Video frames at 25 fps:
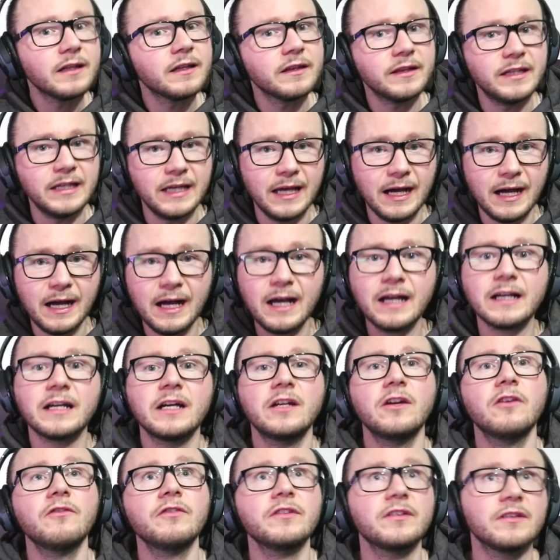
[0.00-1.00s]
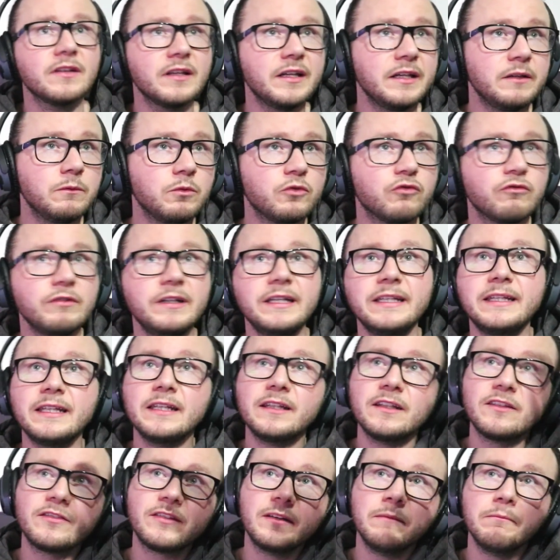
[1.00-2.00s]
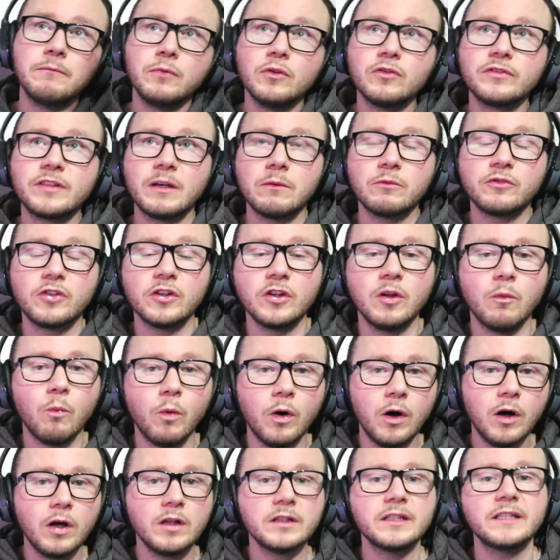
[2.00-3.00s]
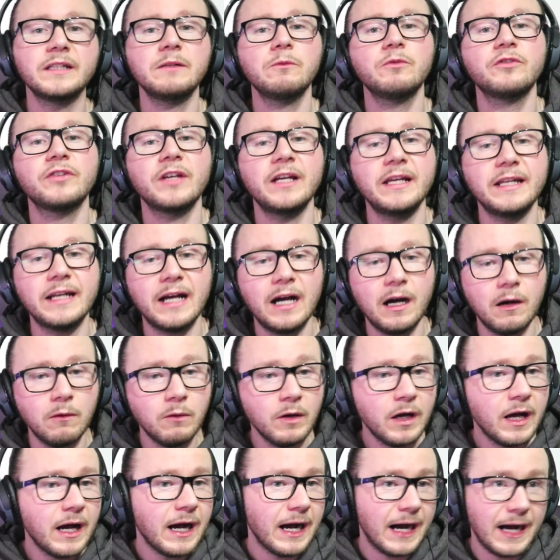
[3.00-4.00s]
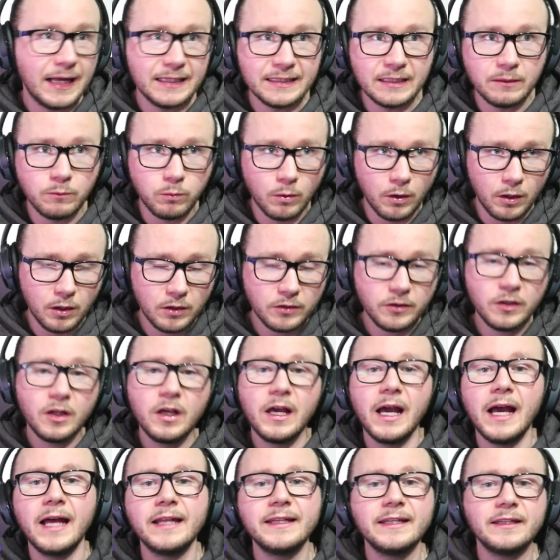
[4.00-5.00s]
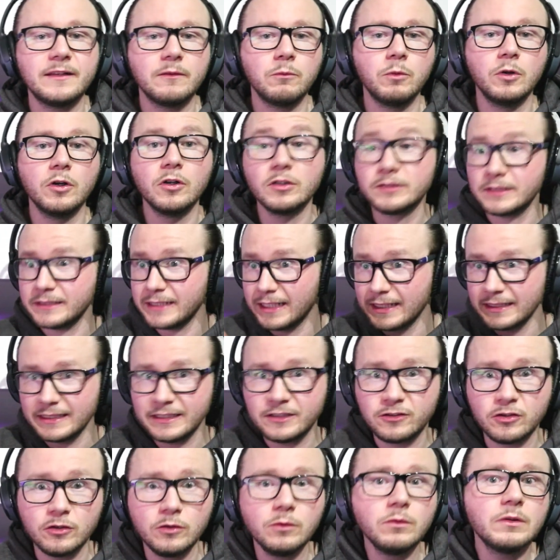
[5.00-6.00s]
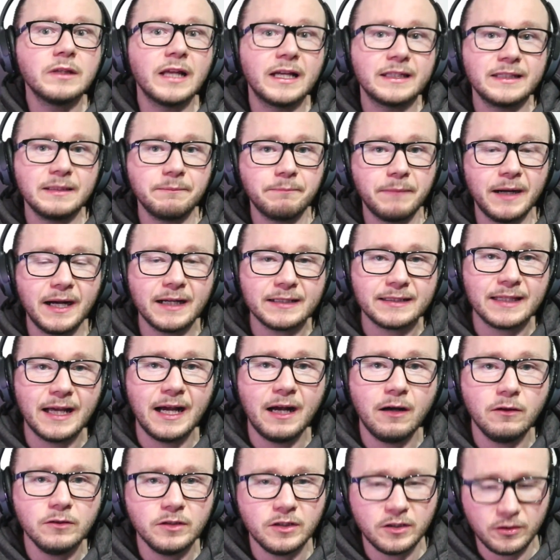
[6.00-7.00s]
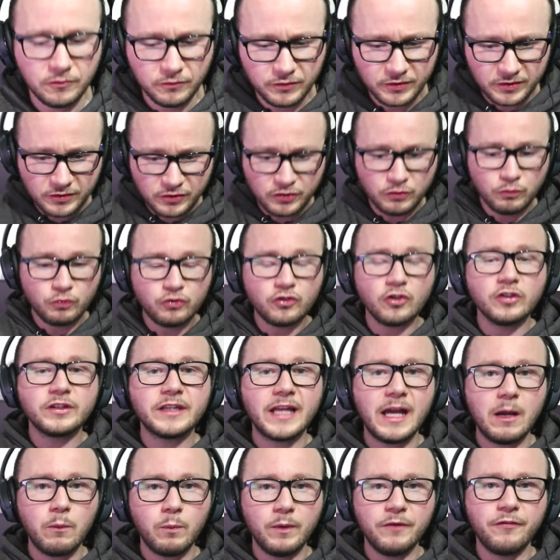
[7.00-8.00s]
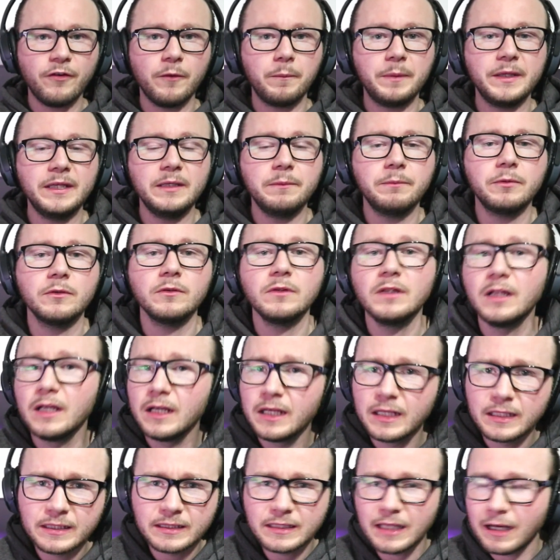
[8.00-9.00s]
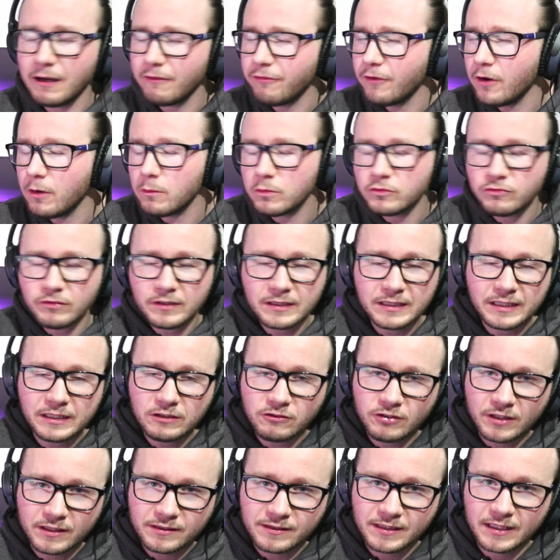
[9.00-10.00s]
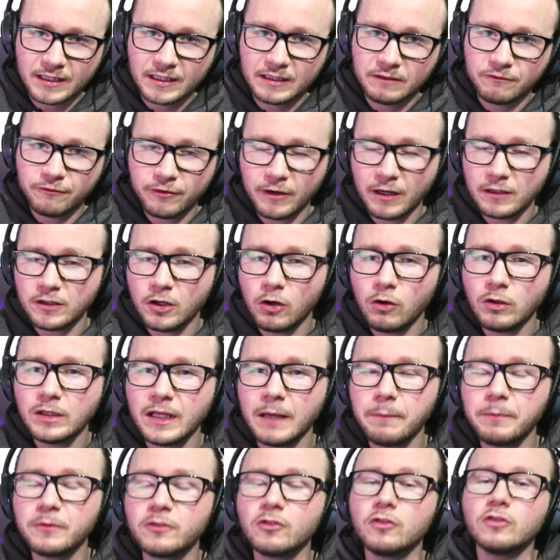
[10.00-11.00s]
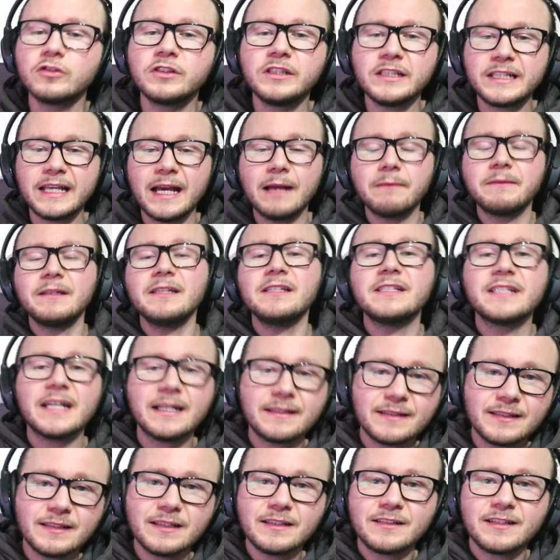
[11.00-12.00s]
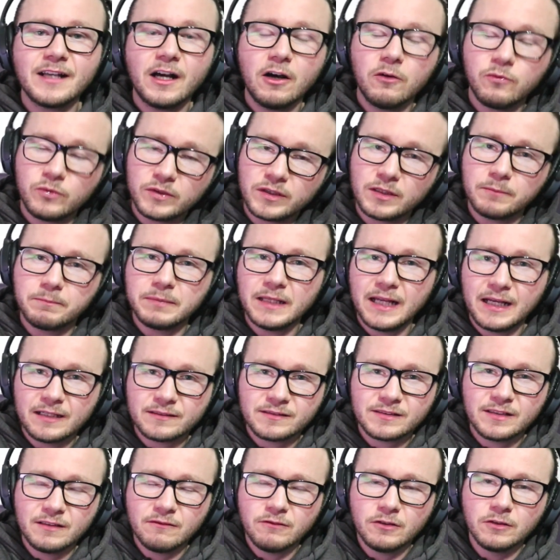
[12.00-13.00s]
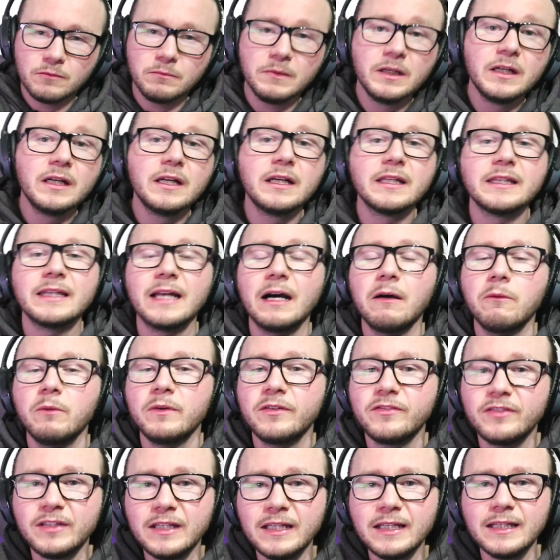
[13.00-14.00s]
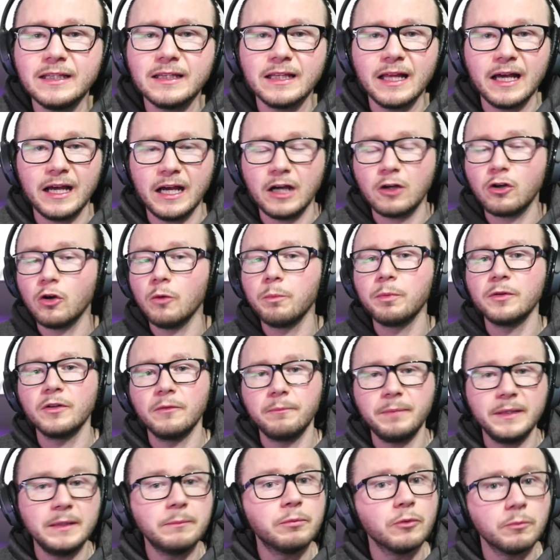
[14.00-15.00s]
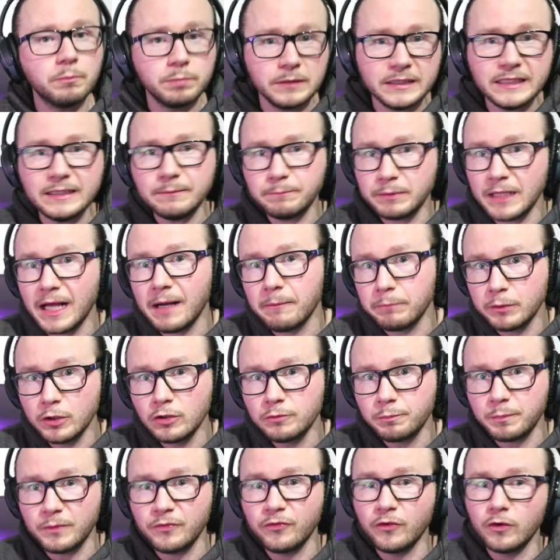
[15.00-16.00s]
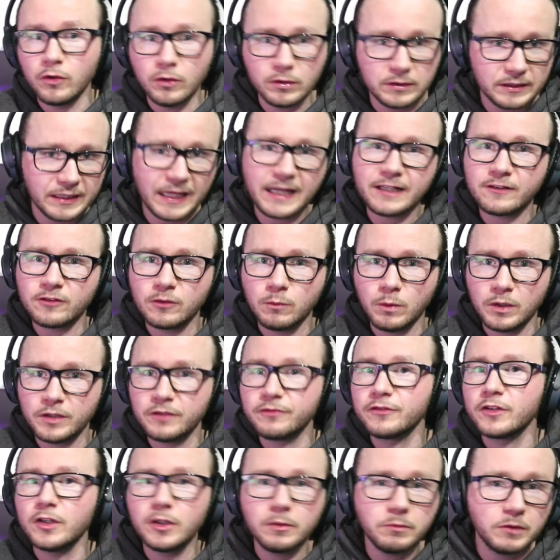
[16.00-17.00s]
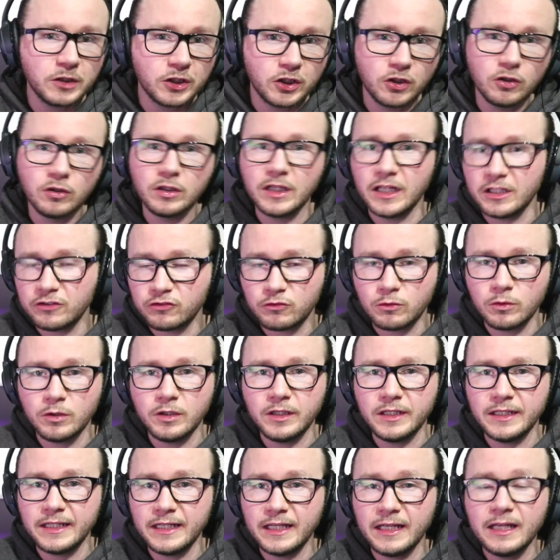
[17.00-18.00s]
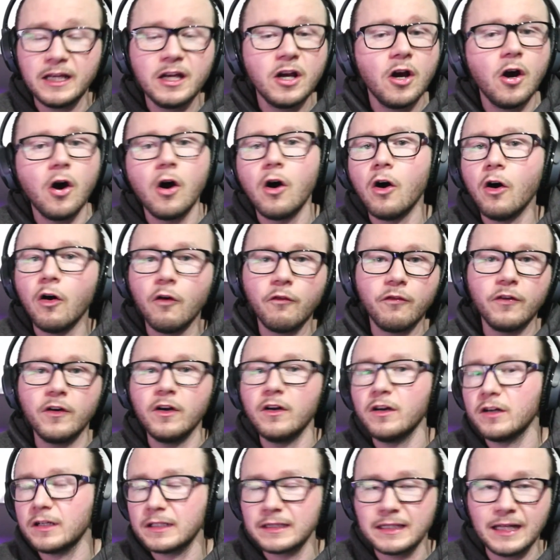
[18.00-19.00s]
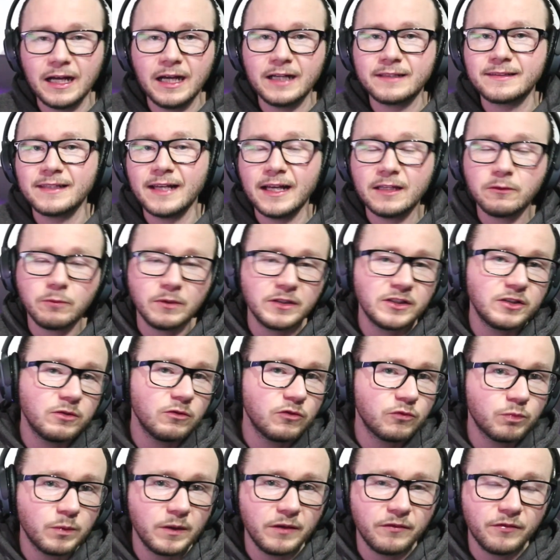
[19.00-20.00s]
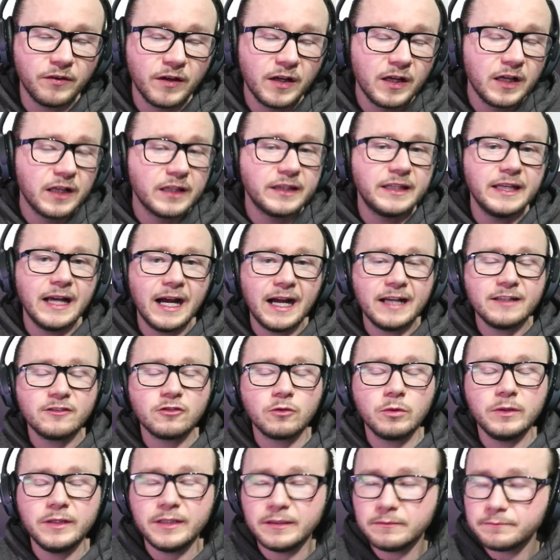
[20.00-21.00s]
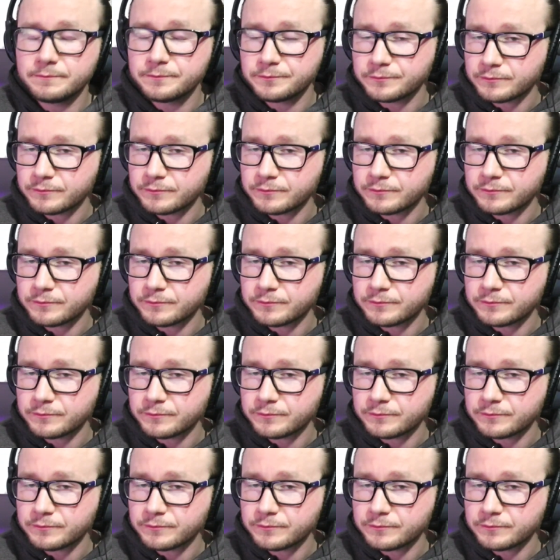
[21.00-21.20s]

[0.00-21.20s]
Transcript: the Ark and obviously he was reading the symbols that was on the wall and he was saying how Ali one ended the world and Ali two landed back down and obviously she stood there with her people. Now I thought was really interesting. Throughout the whole episode she kept injecting herself with the black serum. Now we've seen that a couple of people bleed black blood before Lexa one of them, the girl that squirted it over Clarke's head when she was with the ice queen.